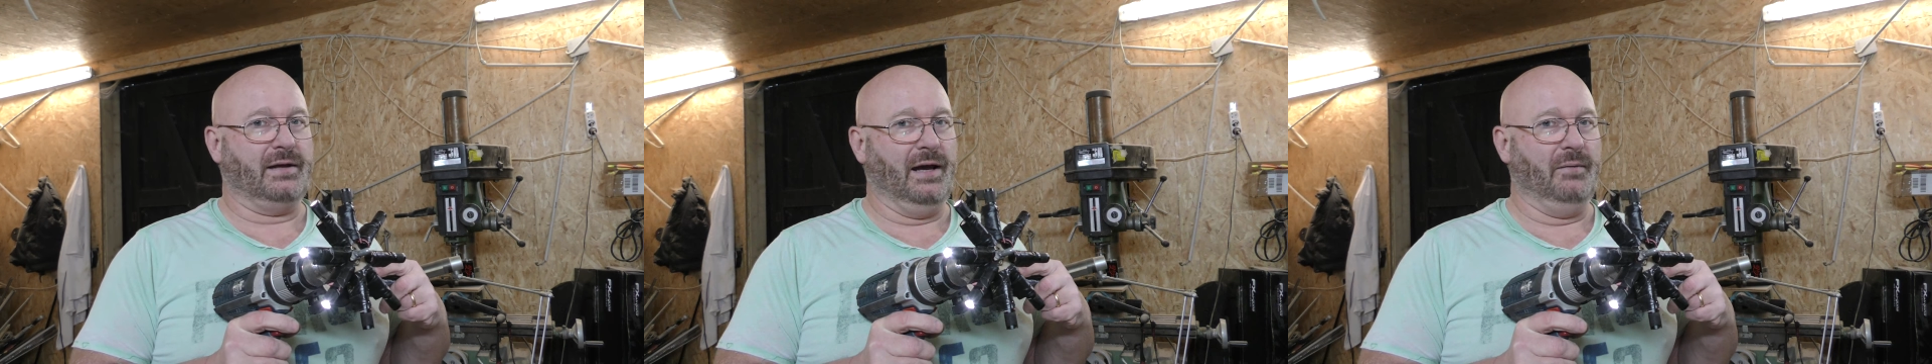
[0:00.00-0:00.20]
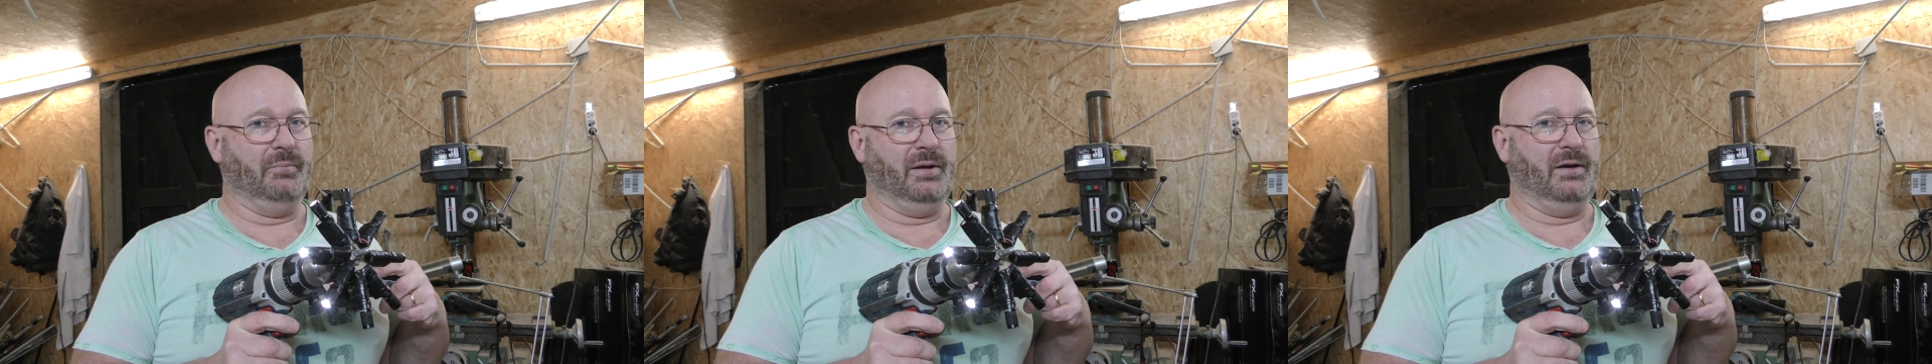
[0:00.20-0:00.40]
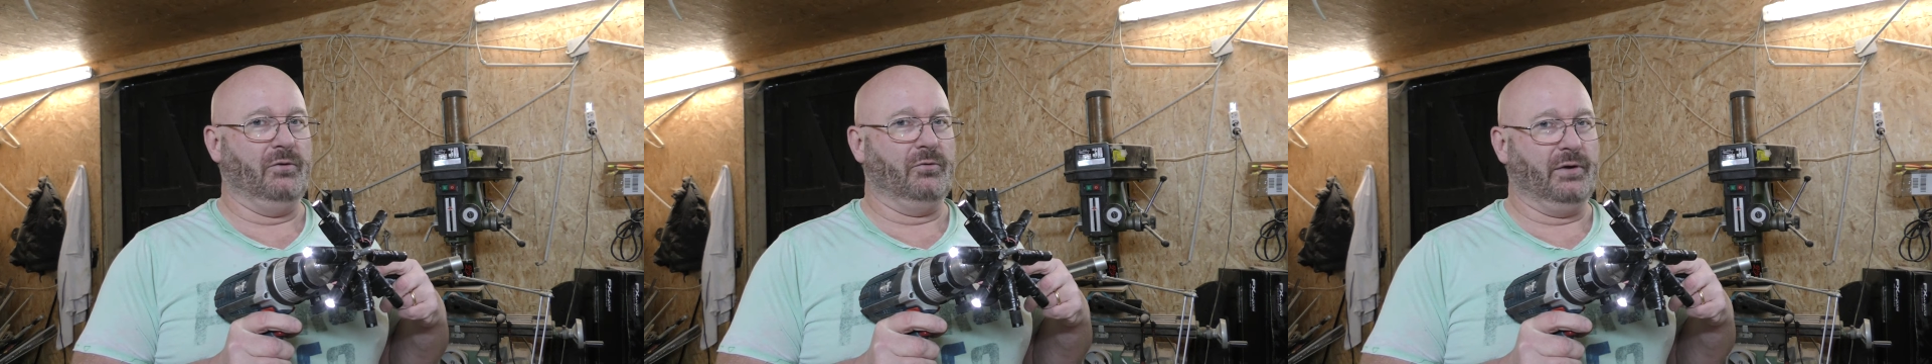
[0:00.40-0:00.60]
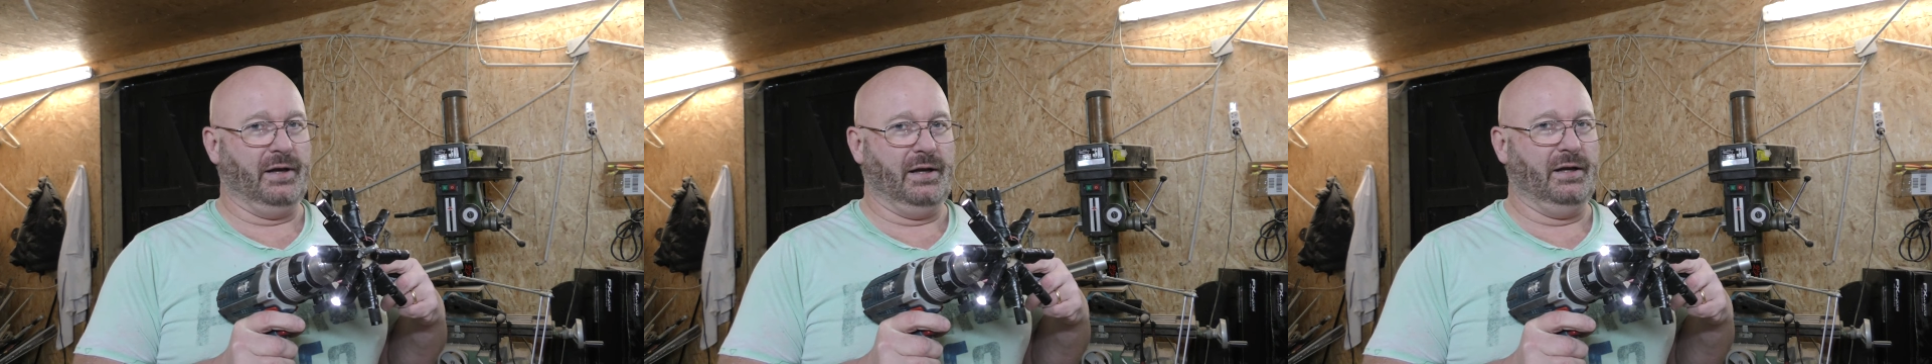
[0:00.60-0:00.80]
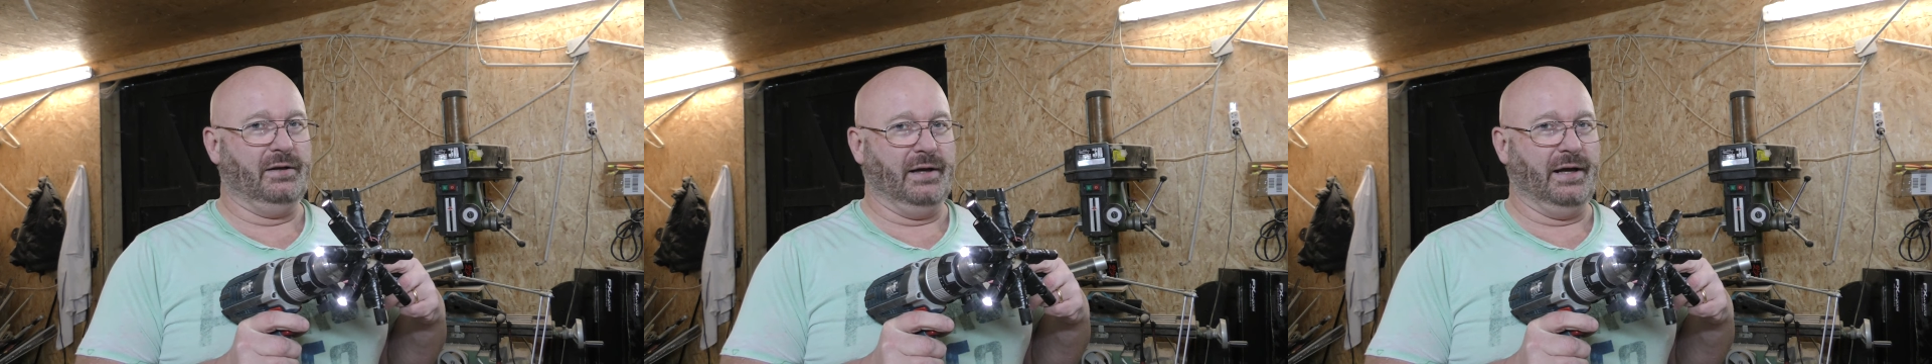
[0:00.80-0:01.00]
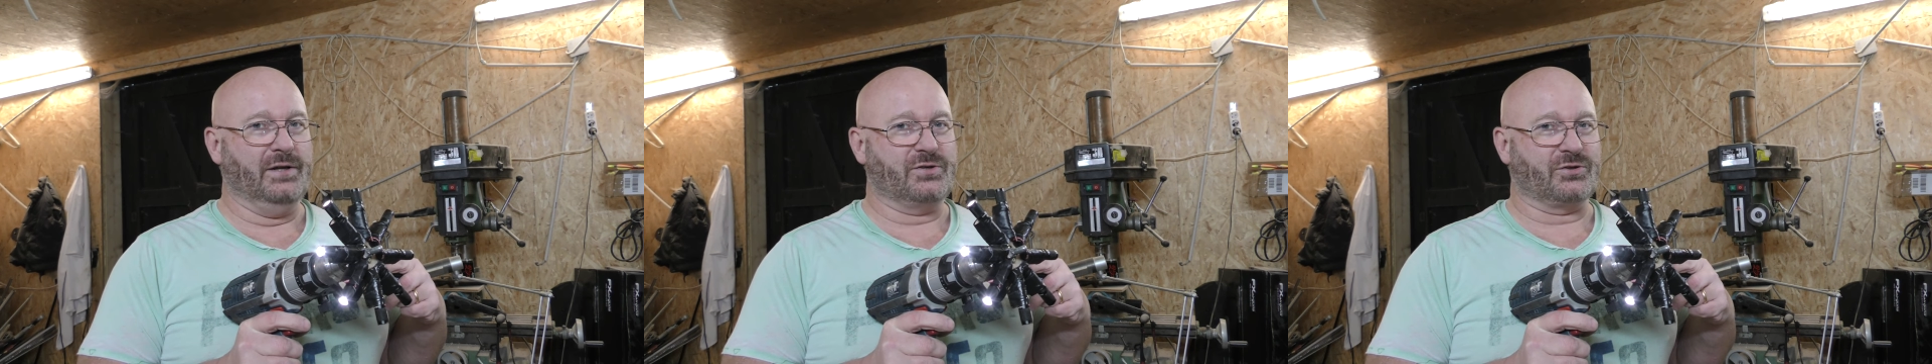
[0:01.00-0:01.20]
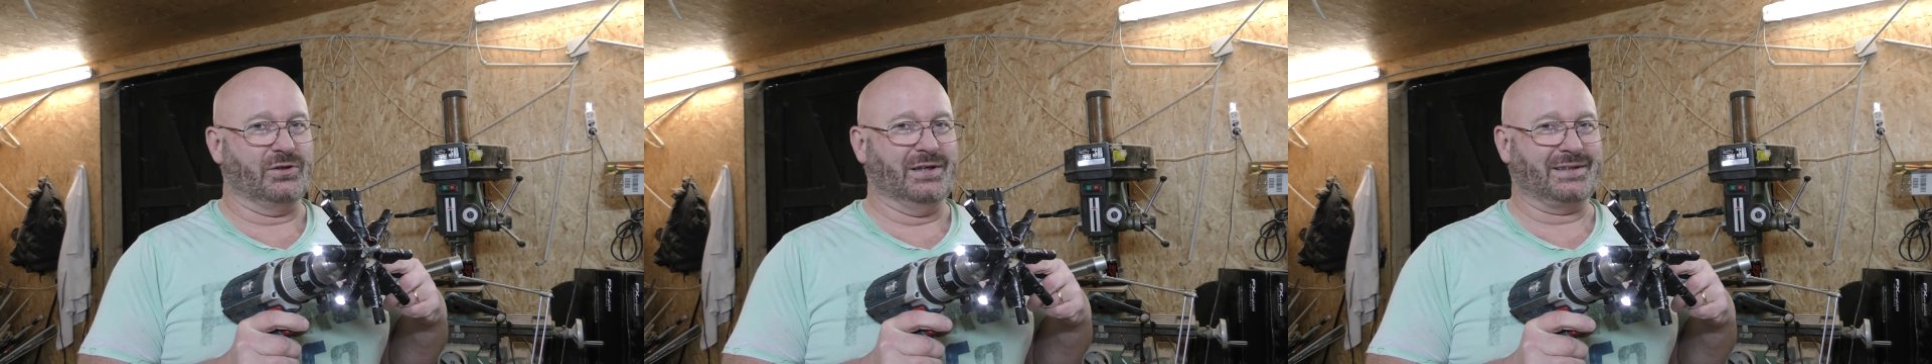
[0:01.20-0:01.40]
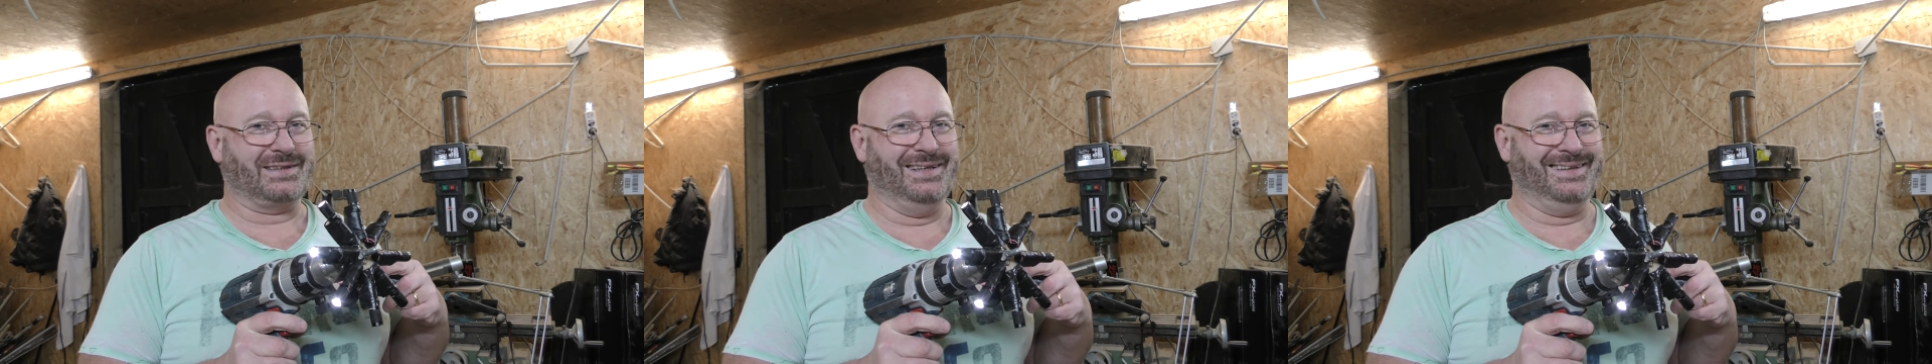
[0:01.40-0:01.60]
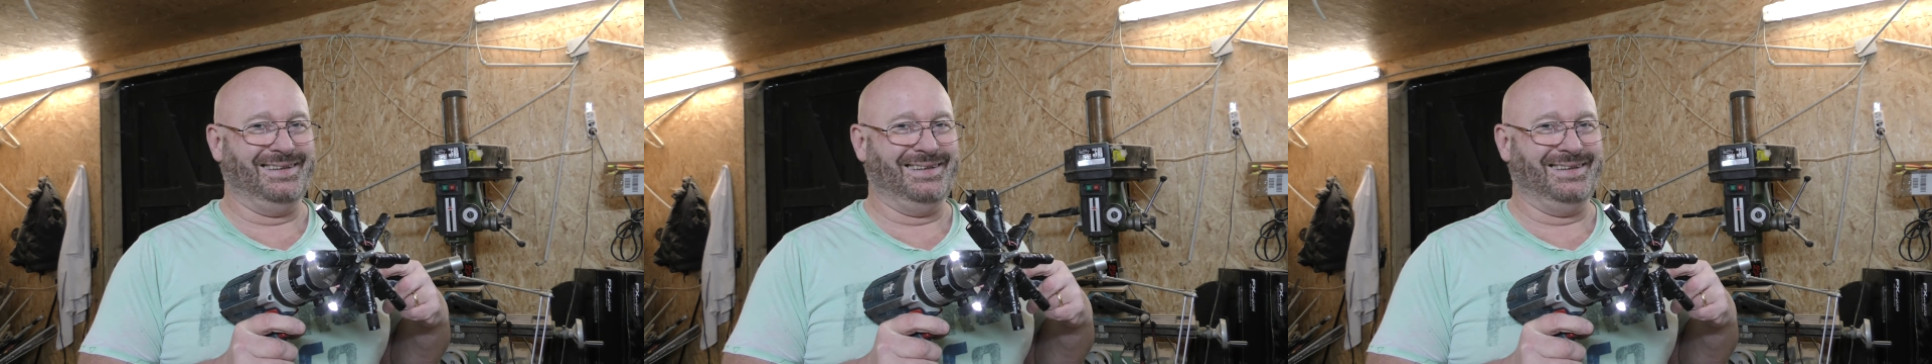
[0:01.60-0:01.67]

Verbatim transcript: can be really dangerous.